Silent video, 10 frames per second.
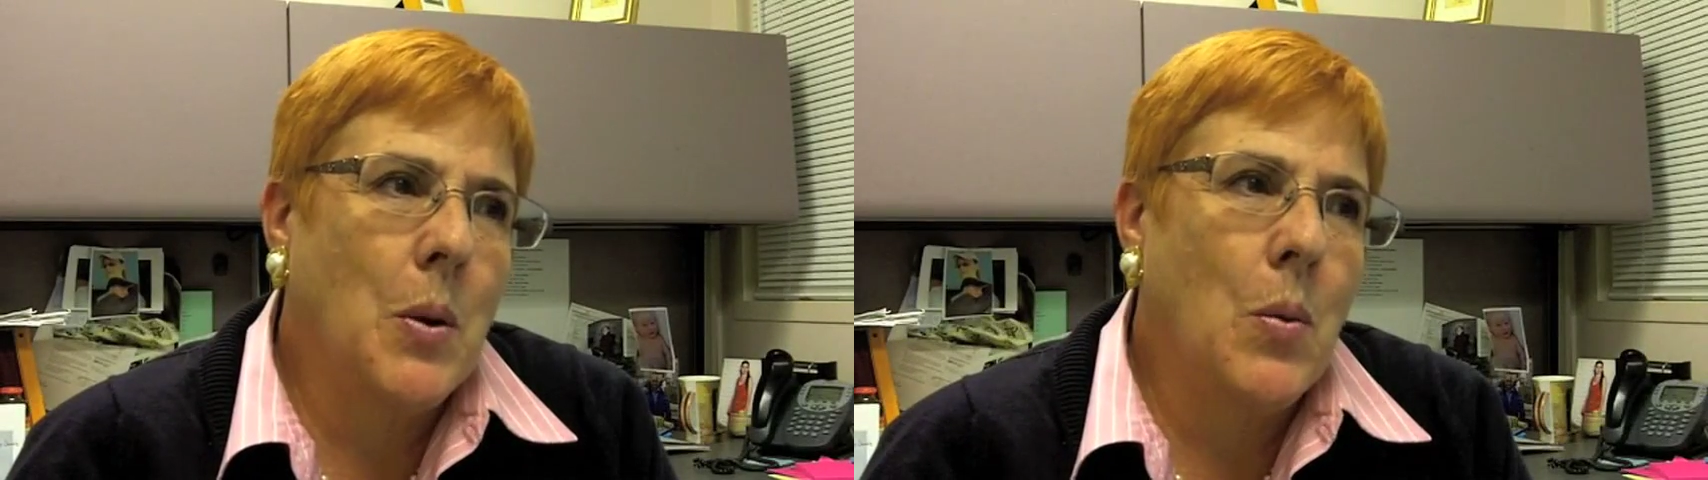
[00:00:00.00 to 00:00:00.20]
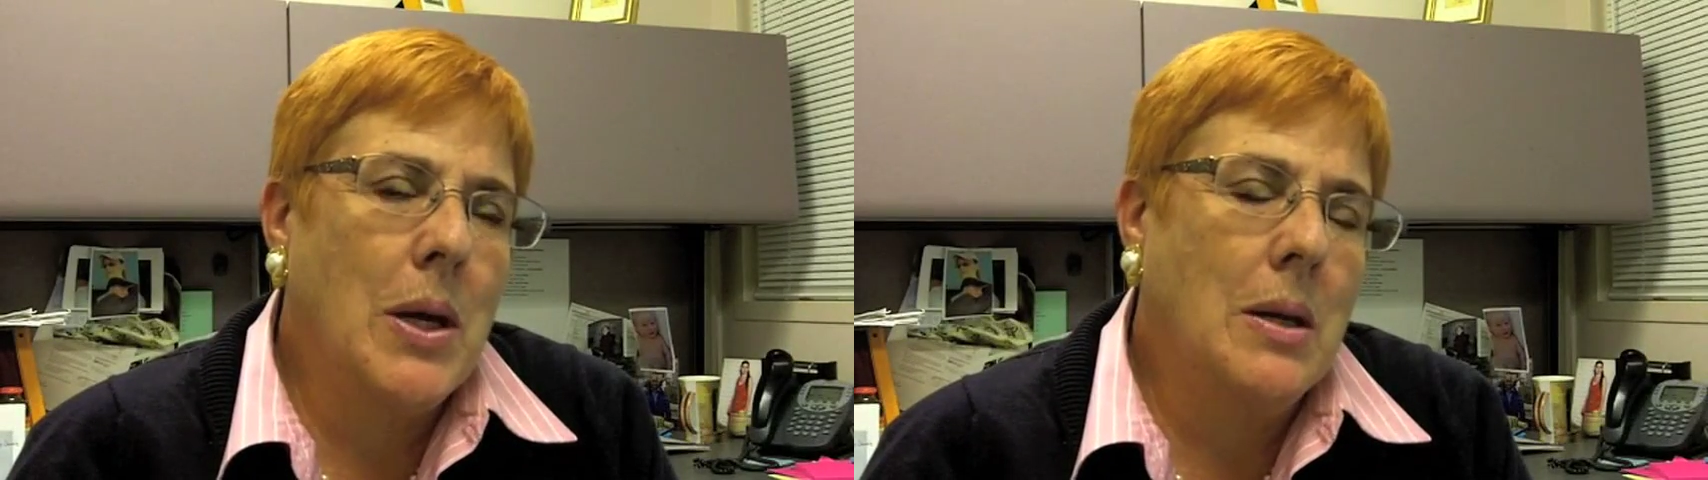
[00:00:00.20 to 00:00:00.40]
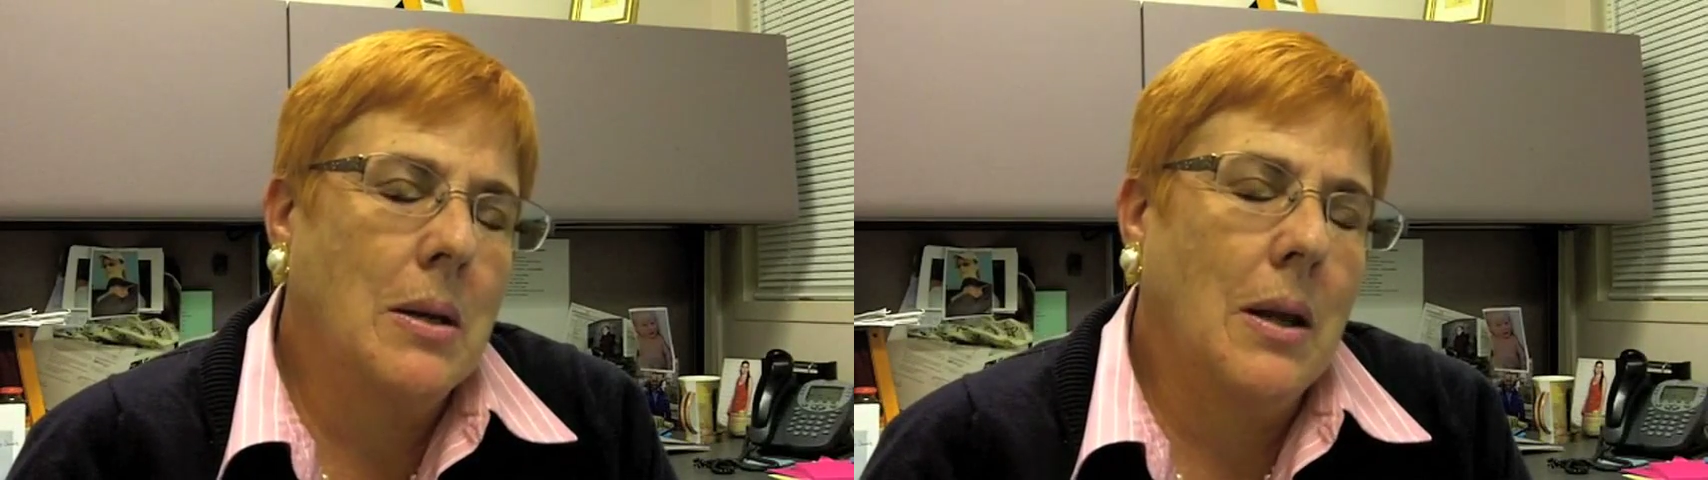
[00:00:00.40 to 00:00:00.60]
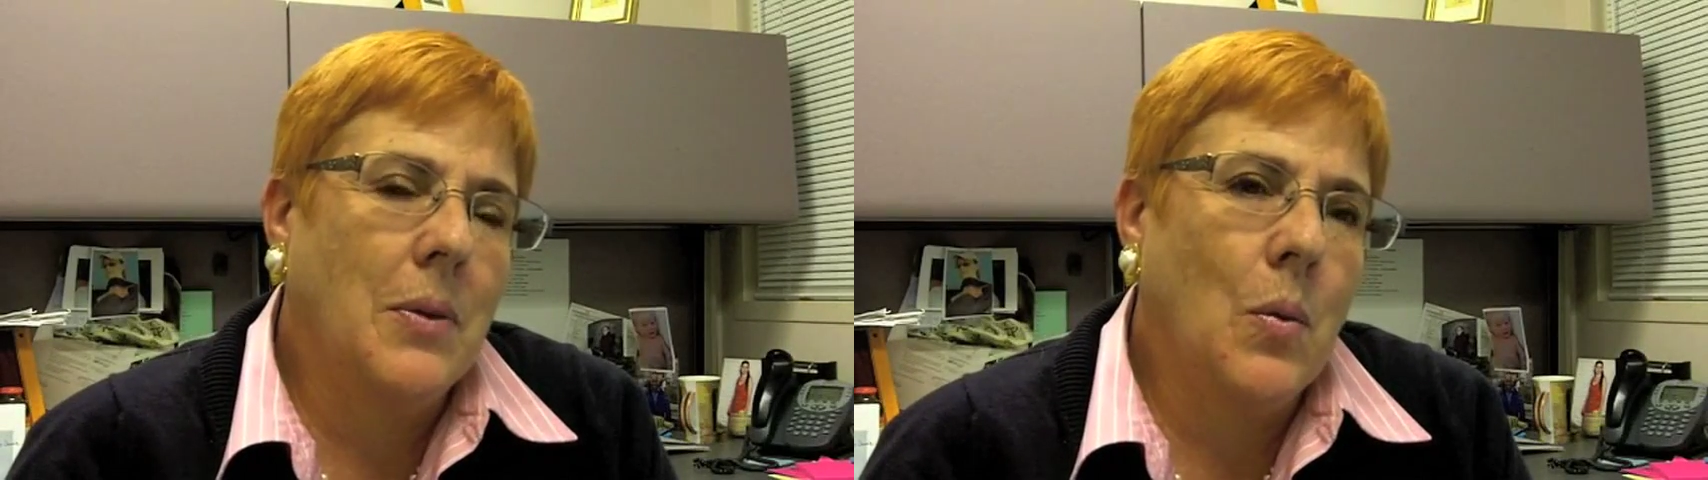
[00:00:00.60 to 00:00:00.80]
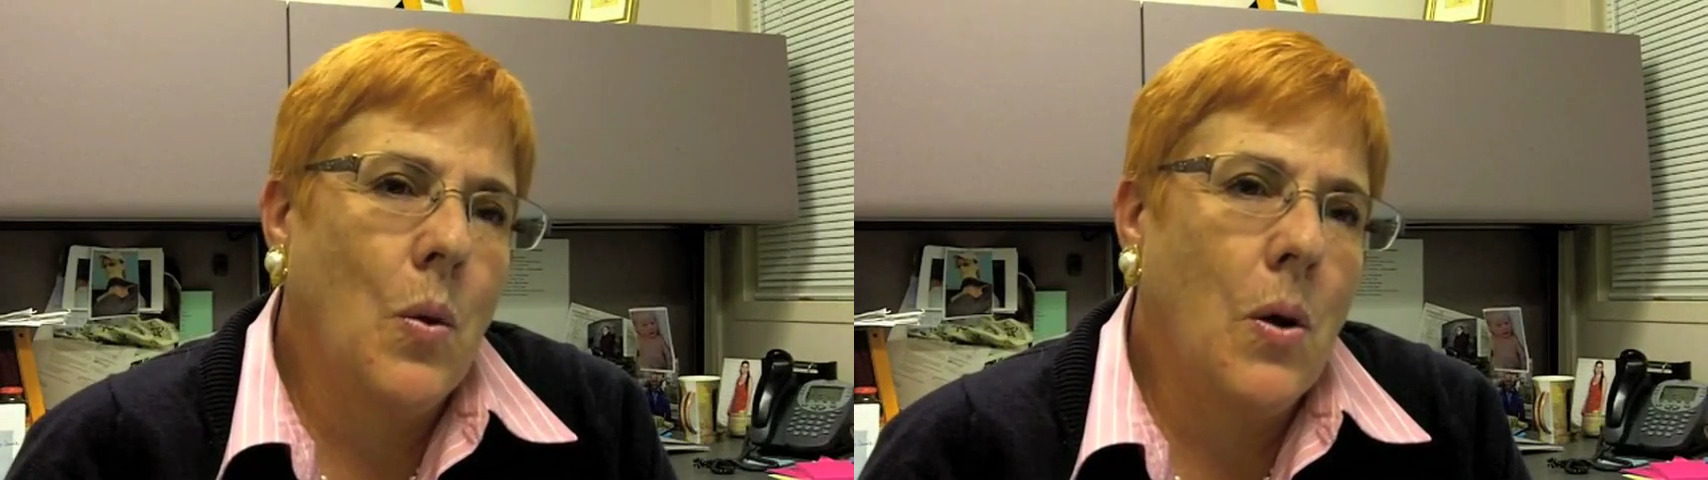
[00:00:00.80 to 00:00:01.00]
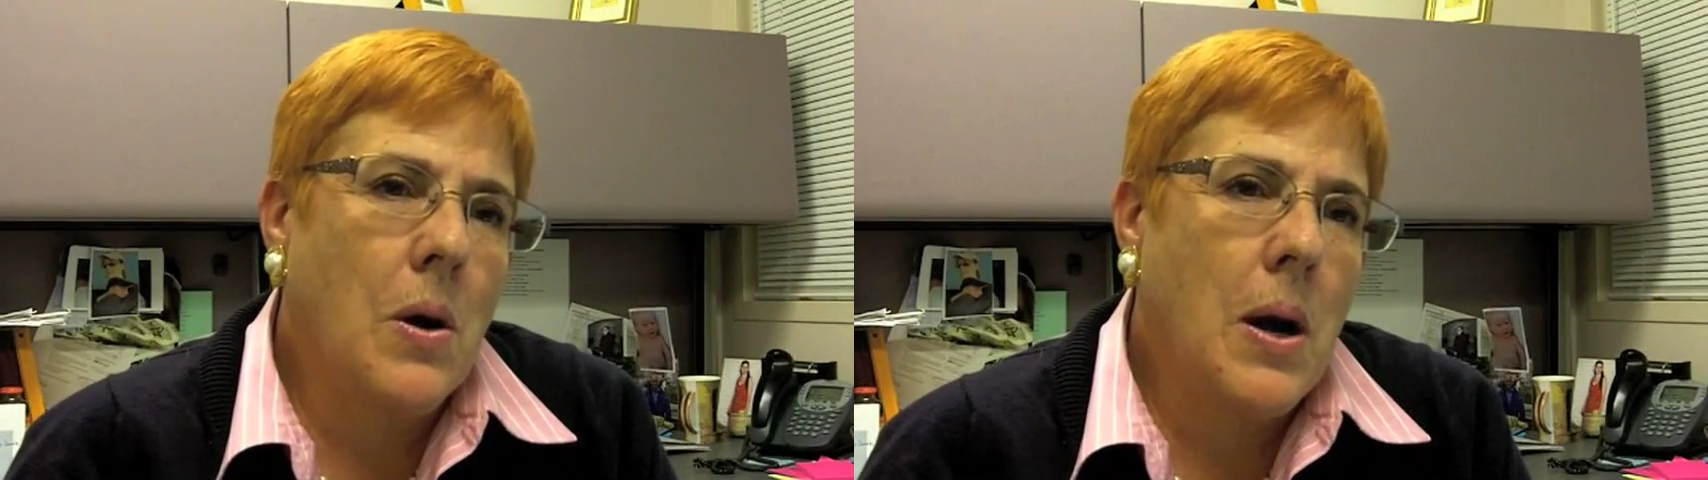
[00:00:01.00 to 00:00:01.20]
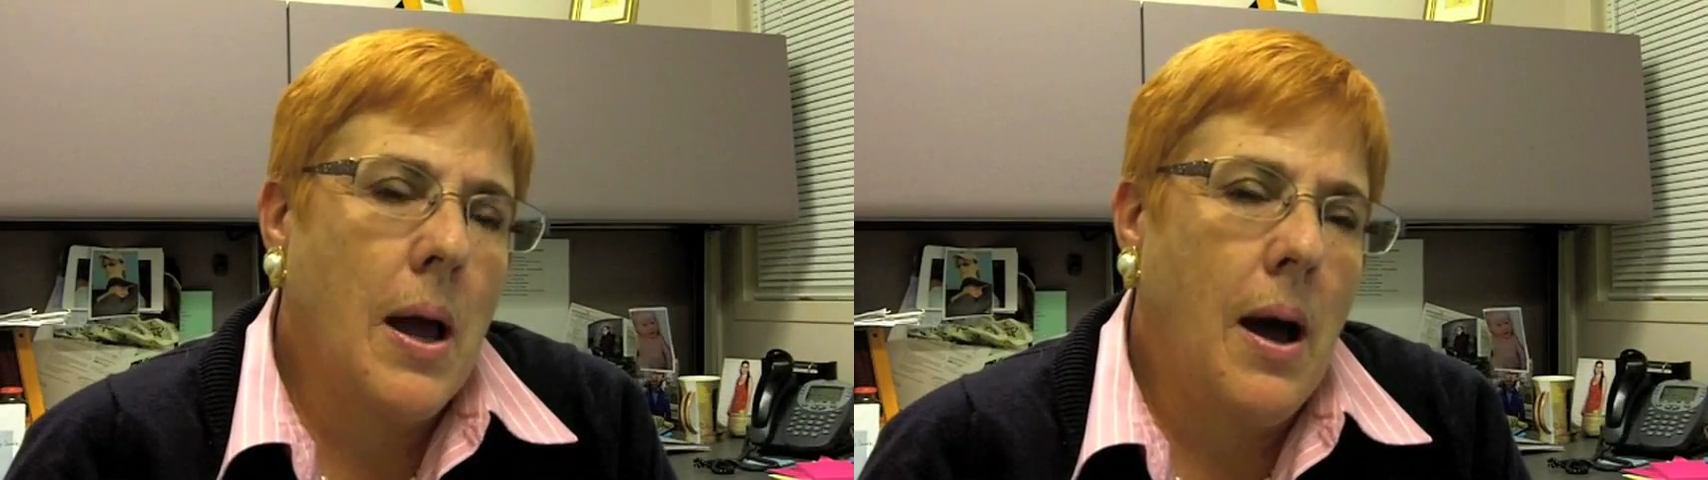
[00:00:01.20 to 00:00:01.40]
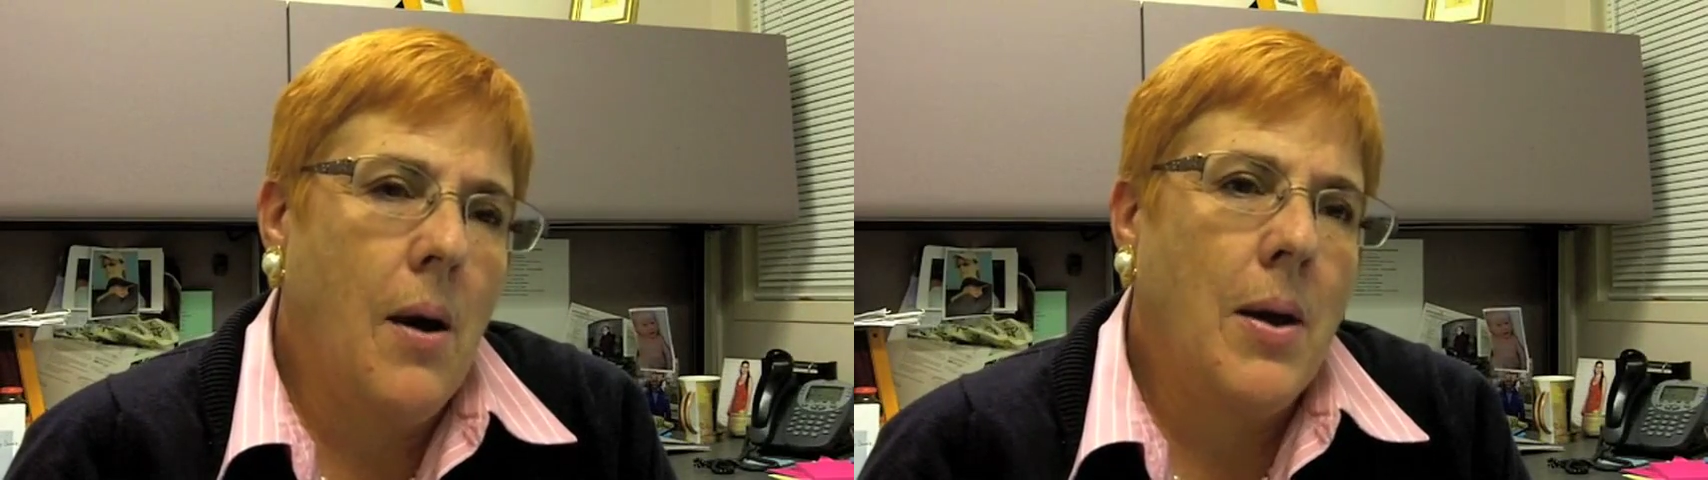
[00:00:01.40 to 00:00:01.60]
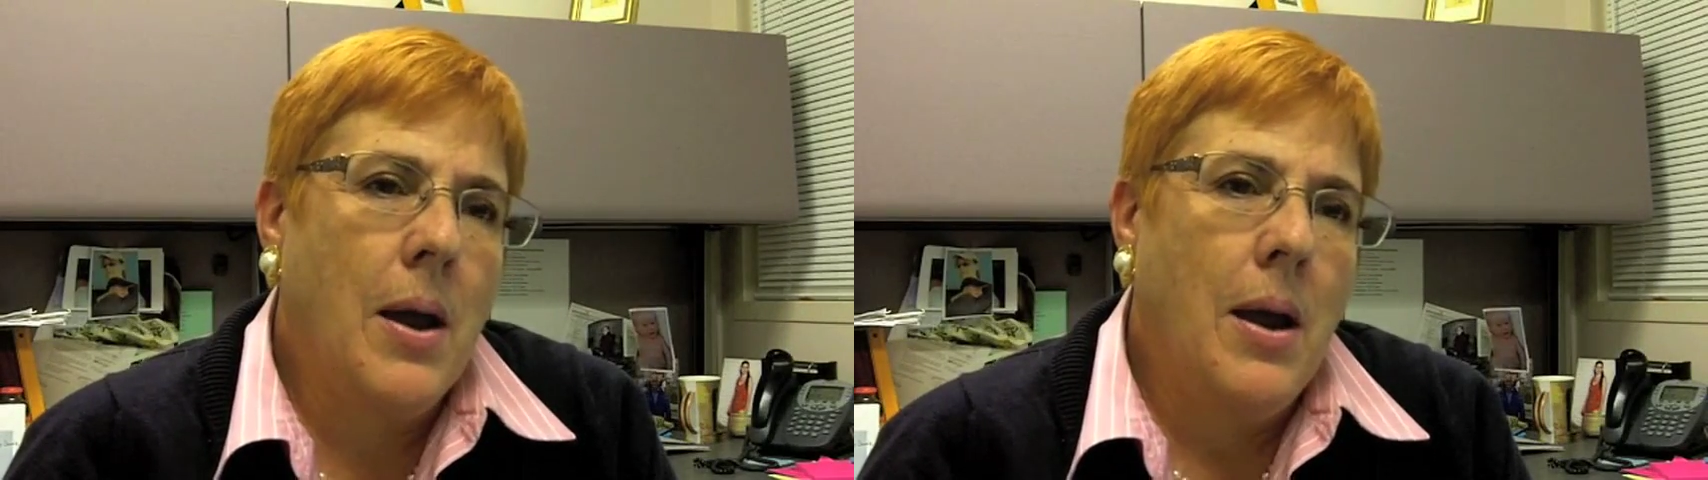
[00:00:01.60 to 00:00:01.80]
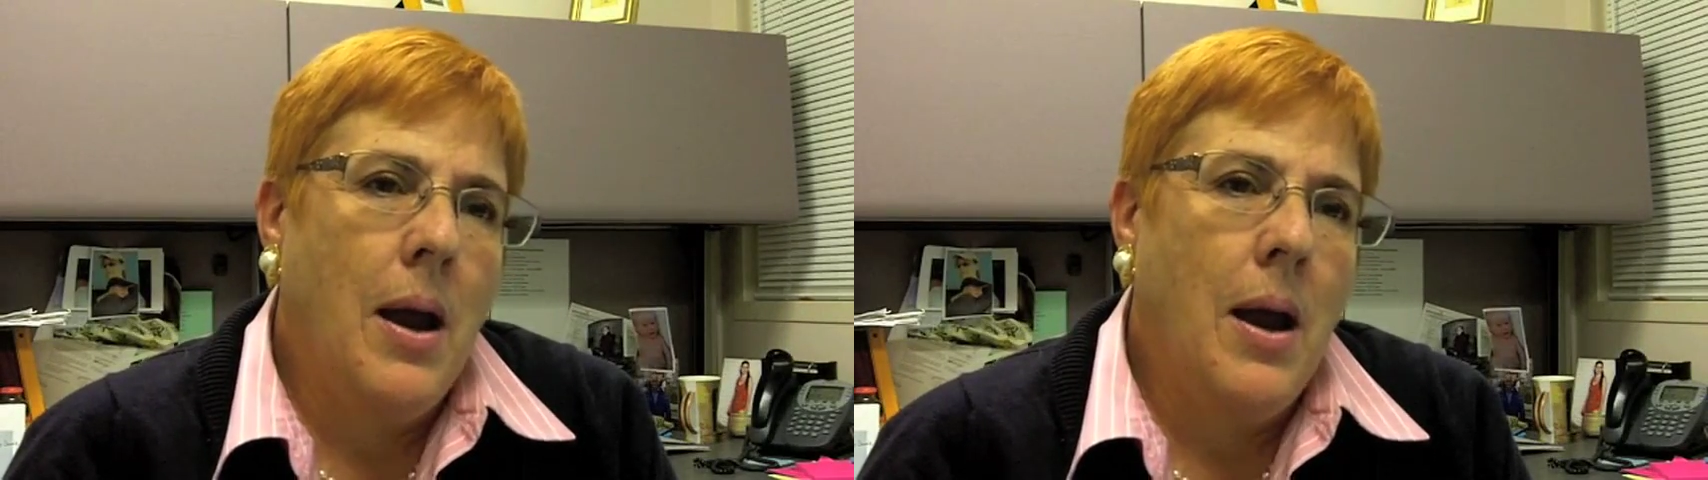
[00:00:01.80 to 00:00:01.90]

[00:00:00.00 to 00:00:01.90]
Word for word: but we need to get the word out